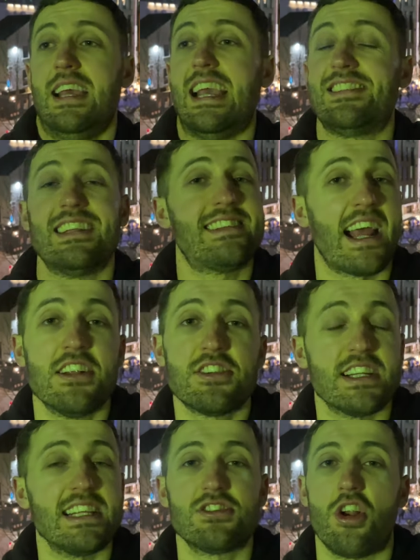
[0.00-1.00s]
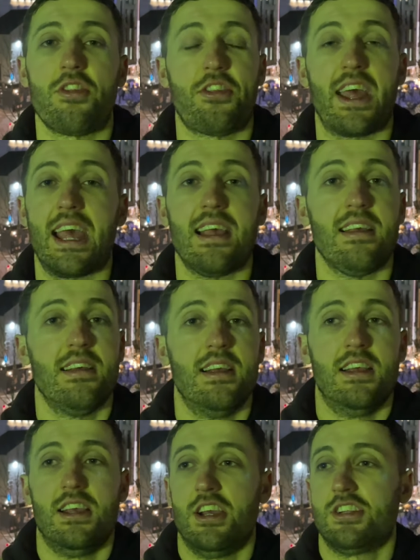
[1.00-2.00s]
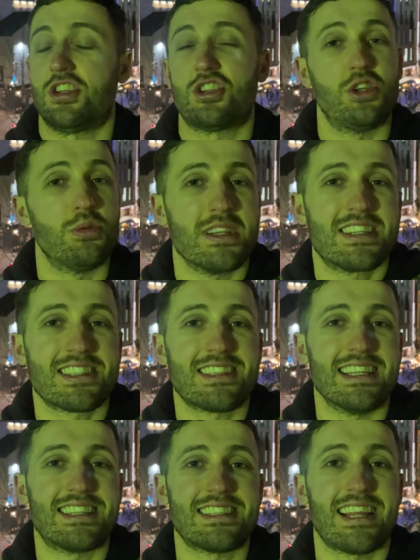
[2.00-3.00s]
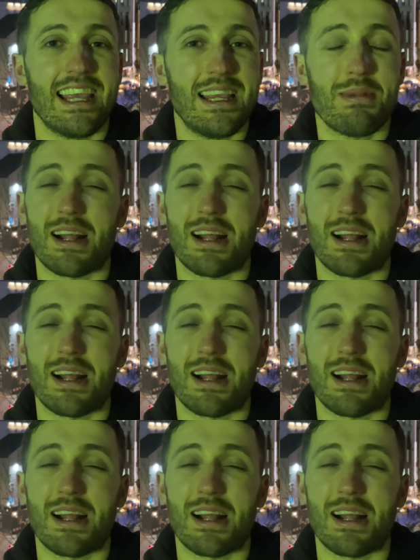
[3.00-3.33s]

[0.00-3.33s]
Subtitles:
his intensity's not there to suit this team.